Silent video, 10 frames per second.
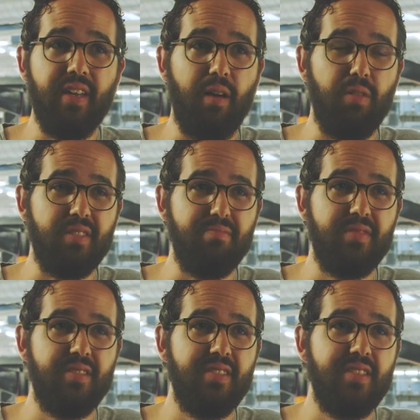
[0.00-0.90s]
I wasn't
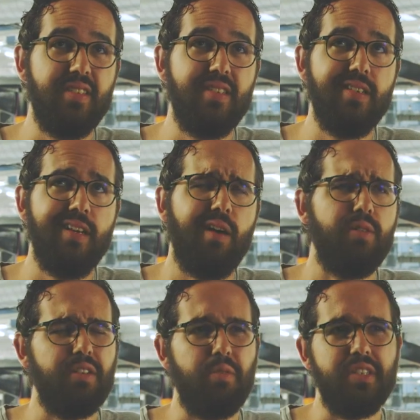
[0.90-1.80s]

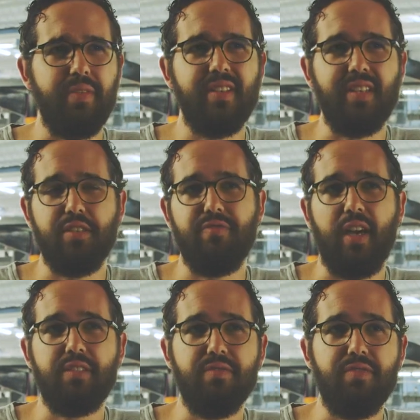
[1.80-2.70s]
receiving the
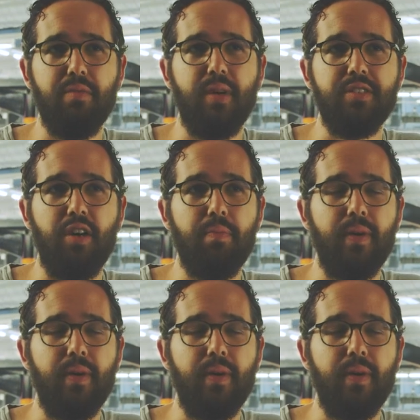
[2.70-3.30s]
satisfaction from my job